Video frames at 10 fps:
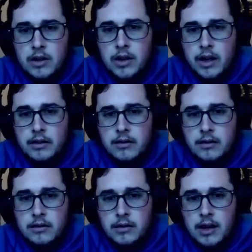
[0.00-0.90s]
Okay,
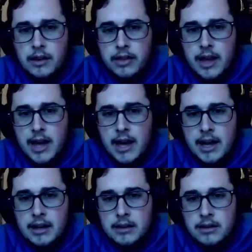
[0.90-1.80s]
got
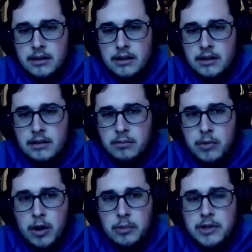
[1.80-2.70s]
that.
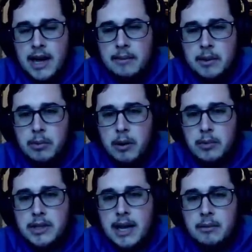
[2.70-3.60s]
Purple tablet,
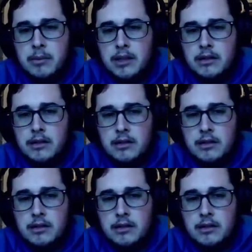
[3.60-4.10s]
purple tablet.